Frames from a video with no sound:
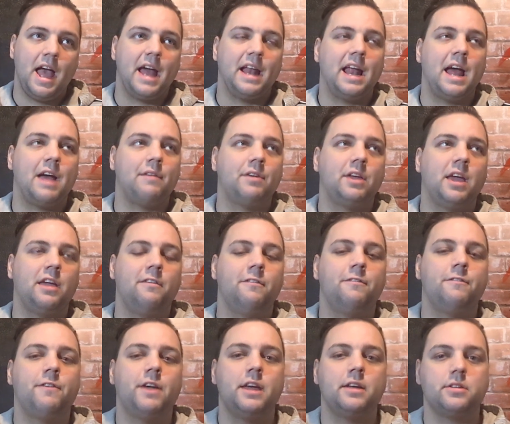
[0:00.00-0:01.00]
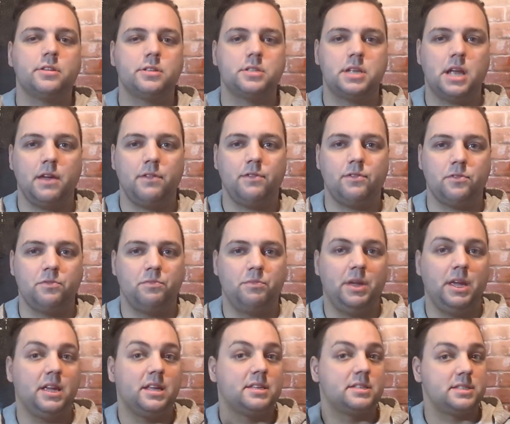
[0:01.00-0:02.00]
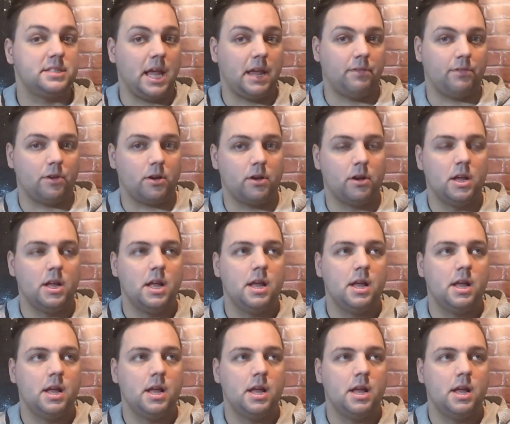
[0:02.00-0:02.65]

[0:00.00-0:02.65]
and having a fail-safe and being safer.